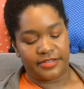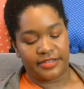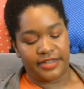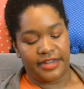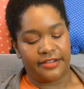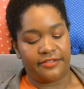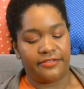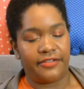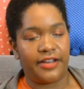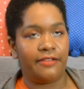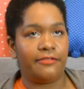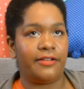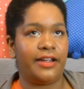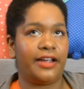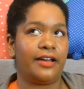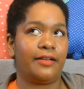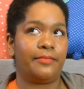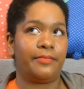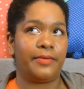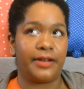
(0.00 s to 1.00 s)
Like if I wake
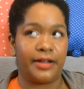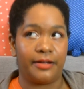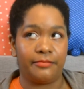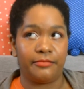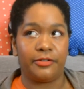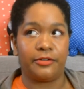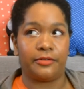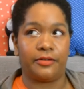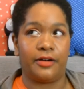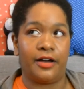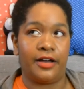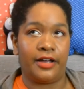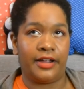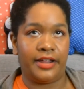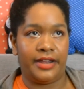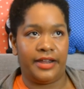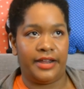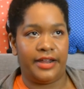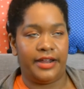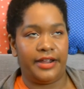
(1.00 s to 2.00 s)
up and I'm
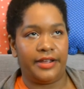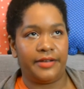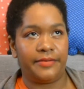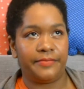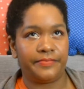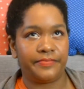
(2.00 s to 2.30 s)
groggy,